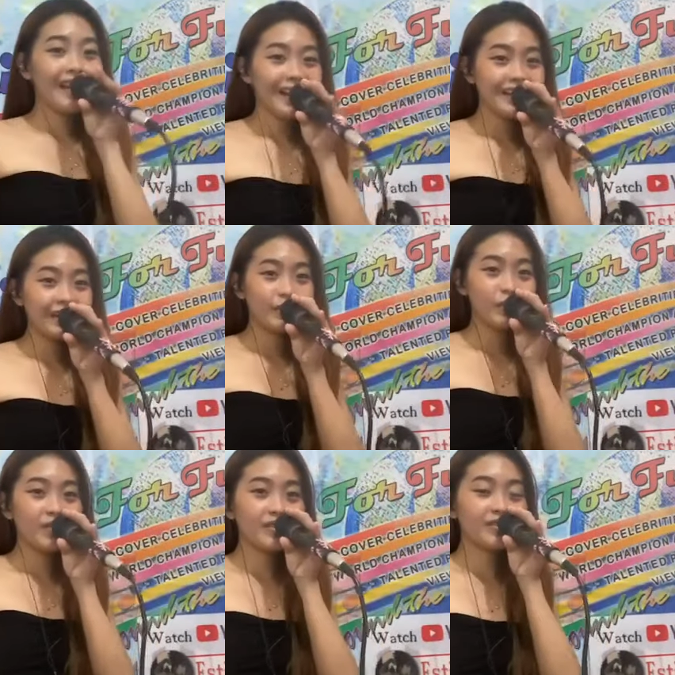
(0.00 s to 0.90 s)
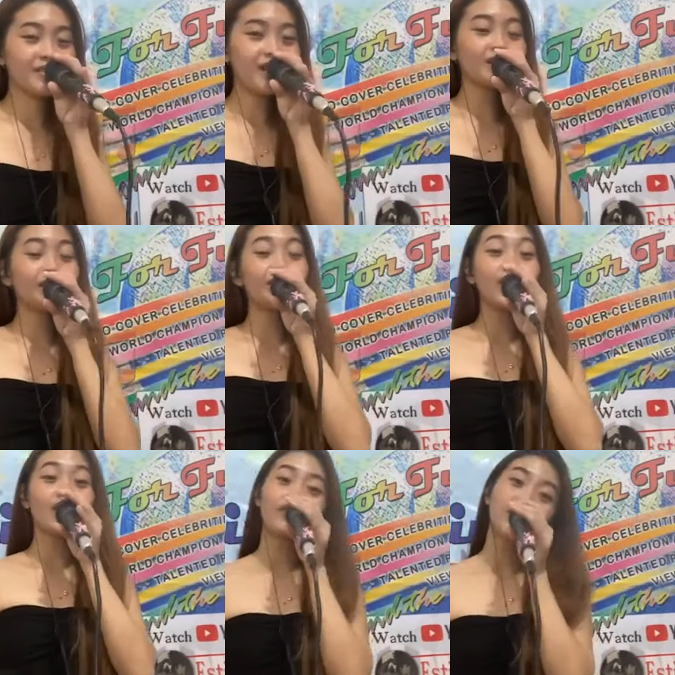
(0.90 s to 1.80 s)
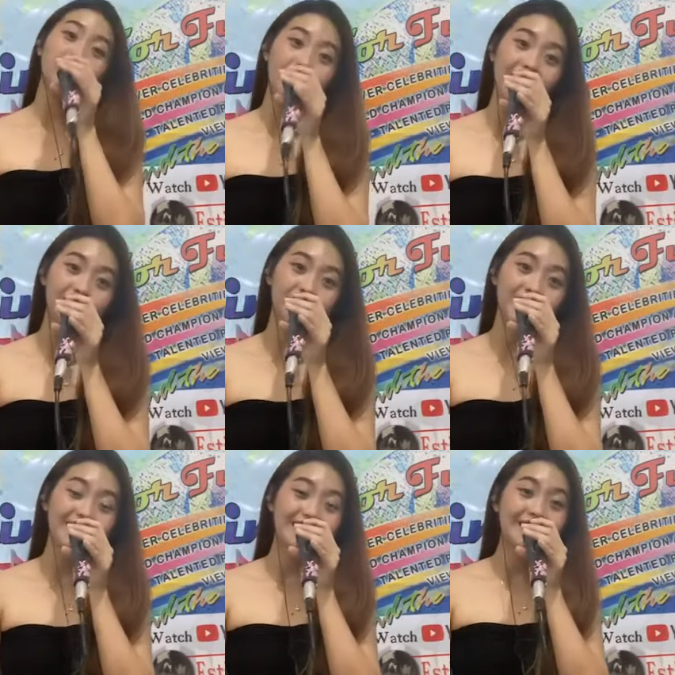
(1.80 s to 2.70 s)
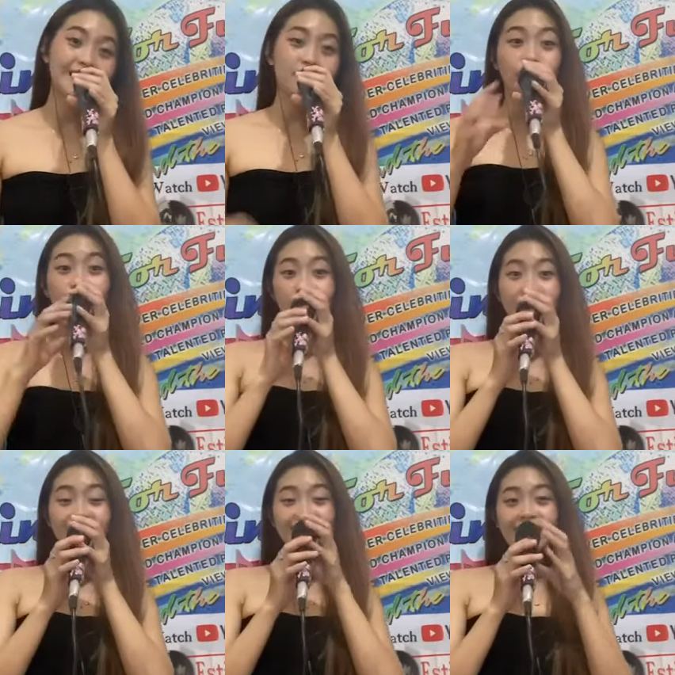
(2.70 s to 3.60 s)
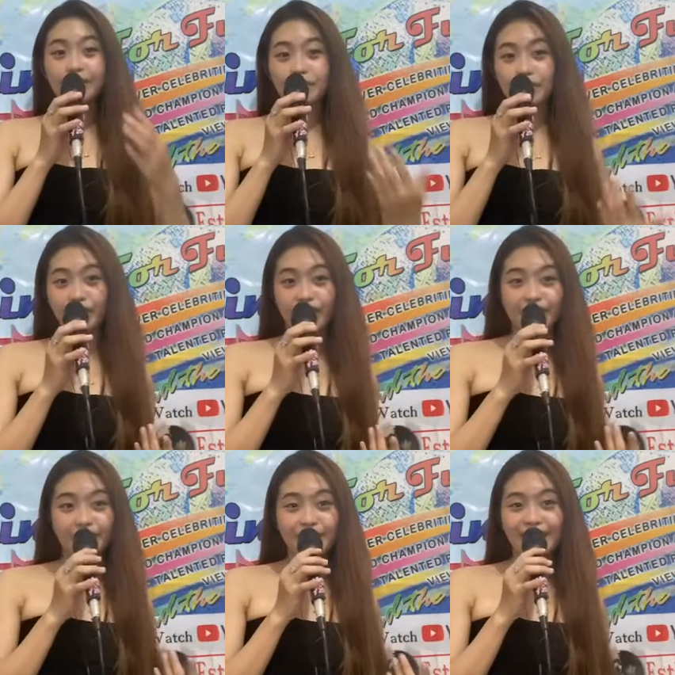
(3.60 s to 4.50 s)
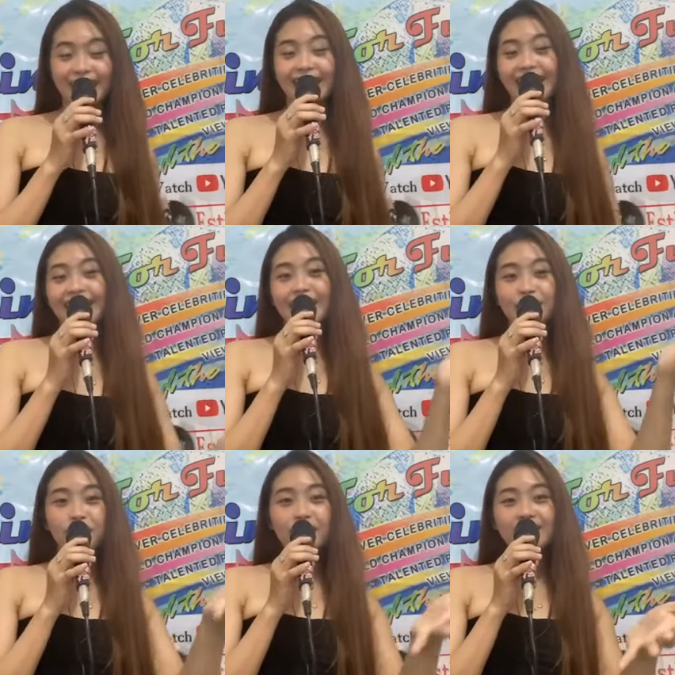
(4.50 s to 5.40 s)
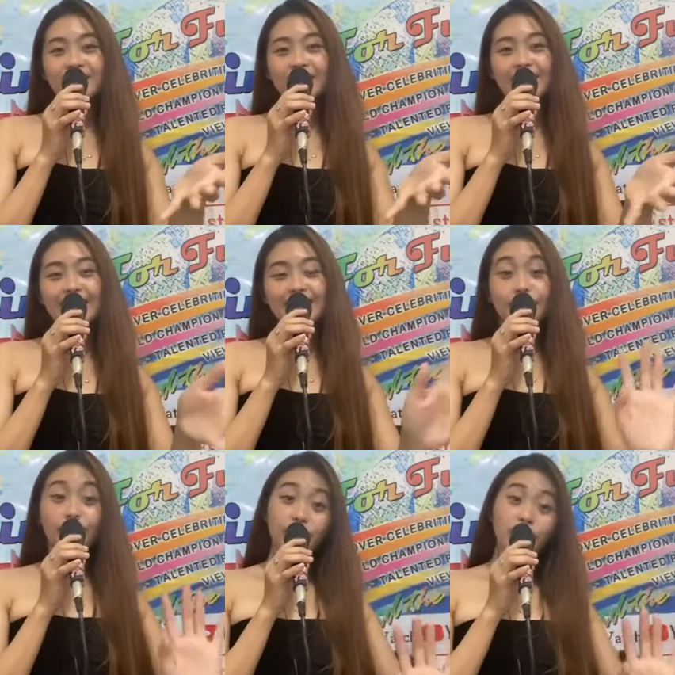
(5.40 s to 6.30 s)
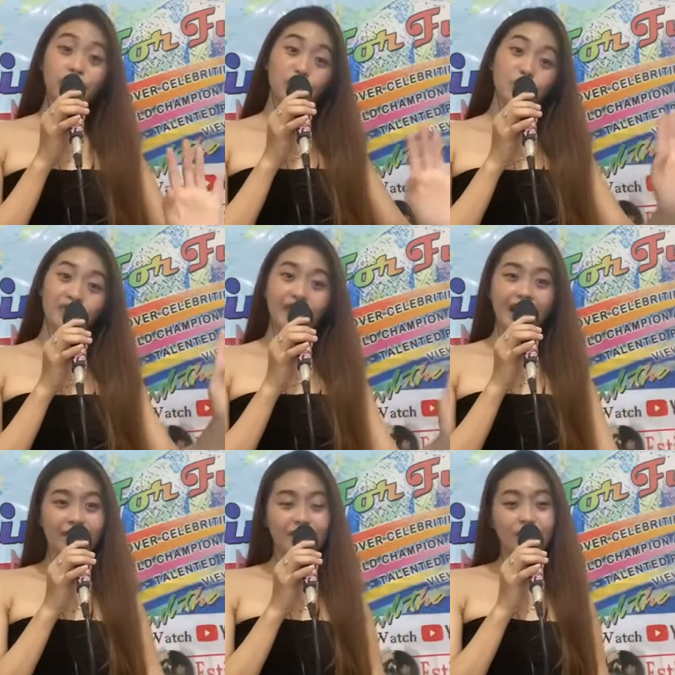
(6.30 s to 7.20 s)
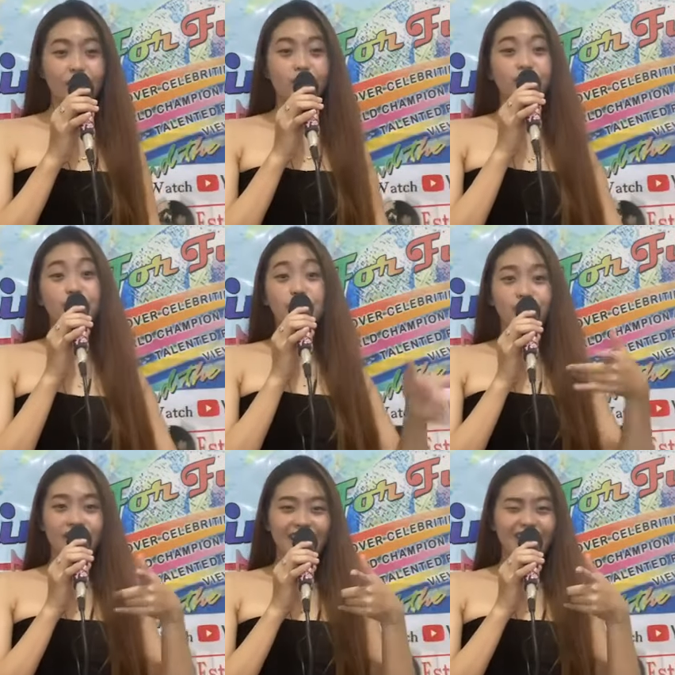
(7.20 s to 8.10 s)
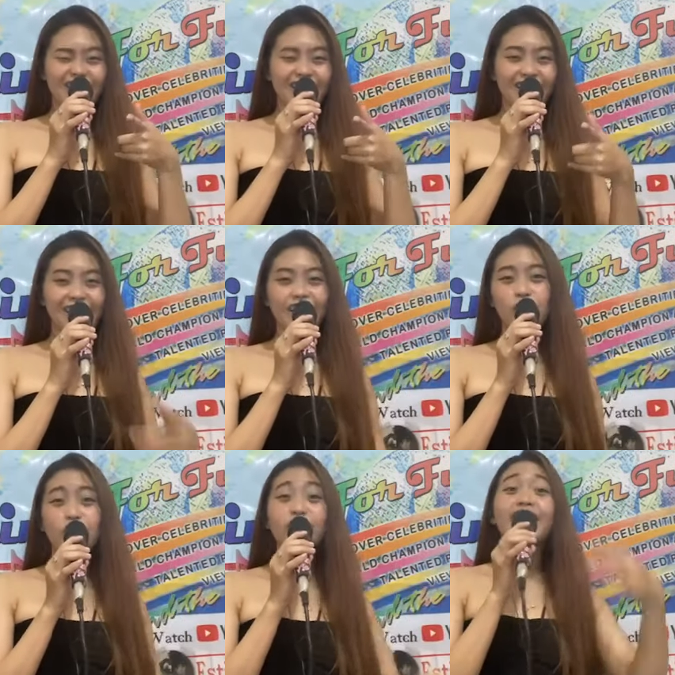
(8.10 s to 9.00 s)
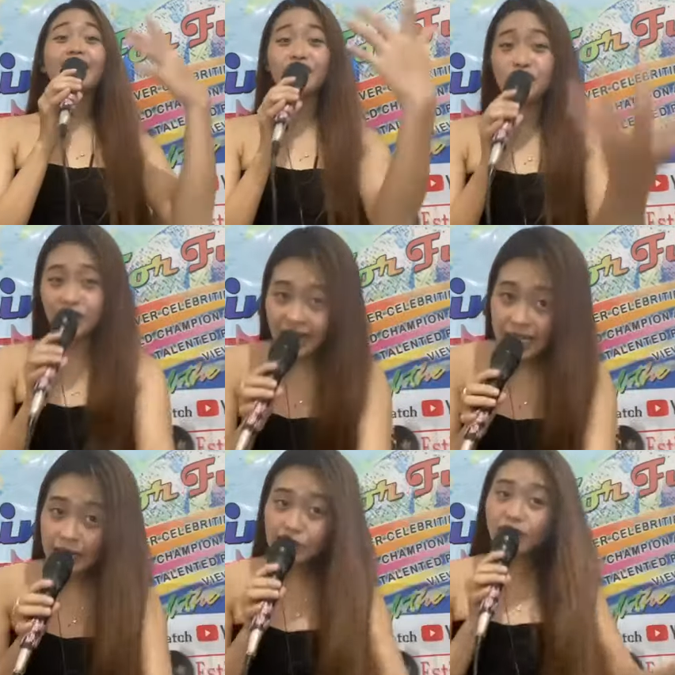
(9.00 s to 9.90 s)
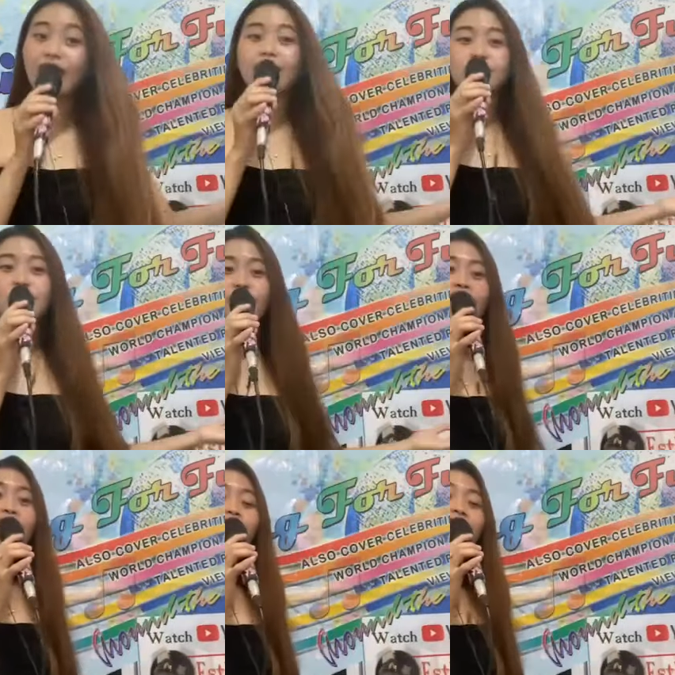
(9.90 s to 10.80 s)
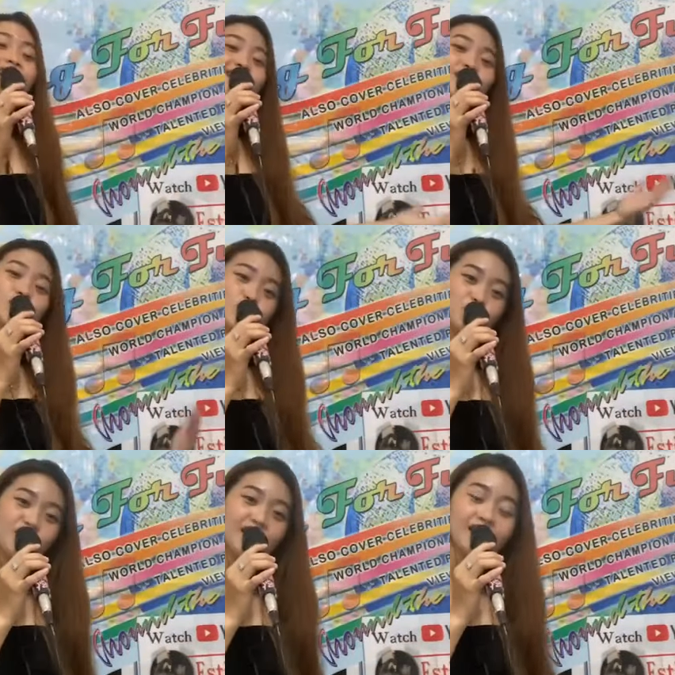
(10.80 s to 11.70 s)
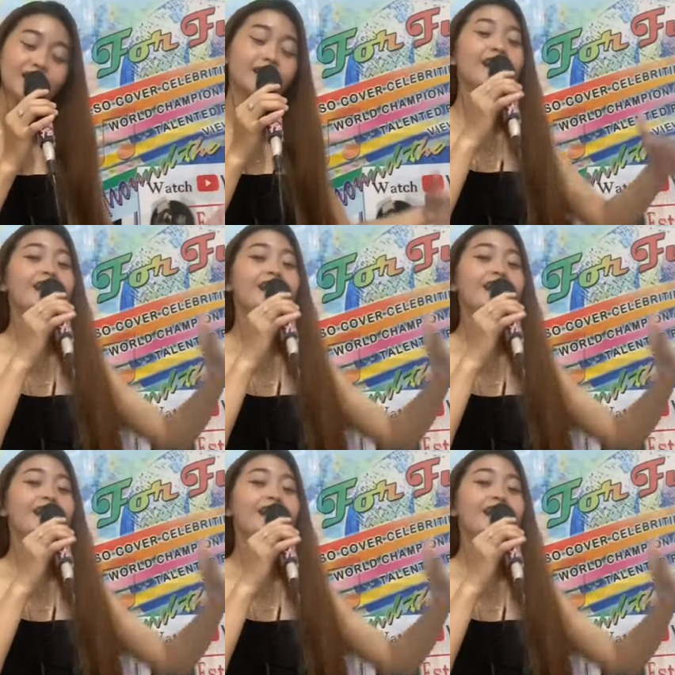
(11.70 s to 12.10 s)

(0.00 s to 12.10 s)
Hey everyone, this is Karla Villonda from Lipata, Magdalena, Cebu, Philippines, and I am your vlog number 10. And I'm going to sing you guys something from the Maroon 5. It's called Moves Like Jagger. And I hope you like and share and subscribe to Fado Cadiz's YouTube channel,